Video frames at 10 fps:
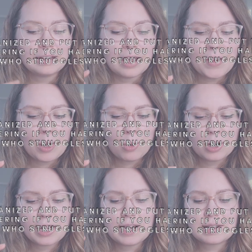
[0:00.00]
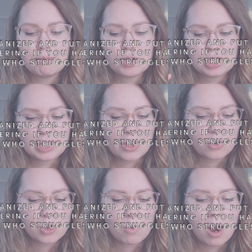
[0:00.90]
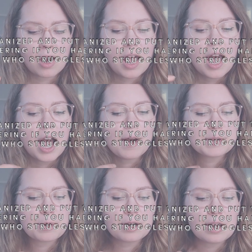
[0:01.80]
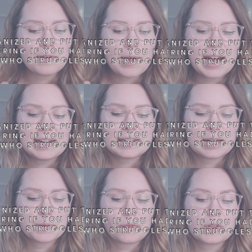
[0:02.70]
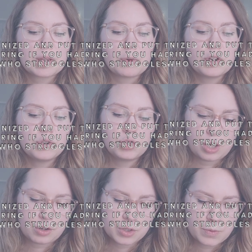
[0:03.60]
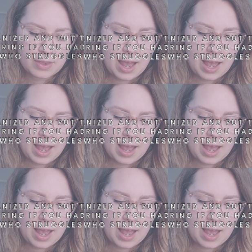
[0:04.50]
I love how organized and put together together you are. I was wondering if you had any tips for someone who struggles with